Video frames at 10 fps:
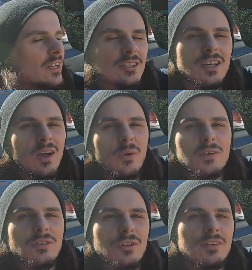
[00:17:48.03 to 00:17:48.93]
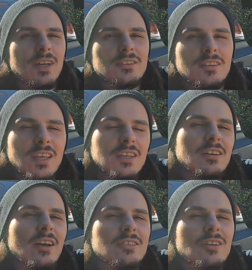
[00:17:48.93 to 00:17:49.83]
I just can't wait for all of that. So thank you
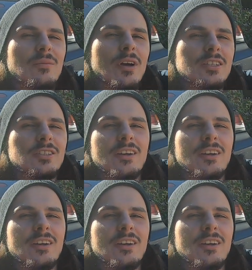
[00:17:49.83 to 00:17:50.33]
guys so much,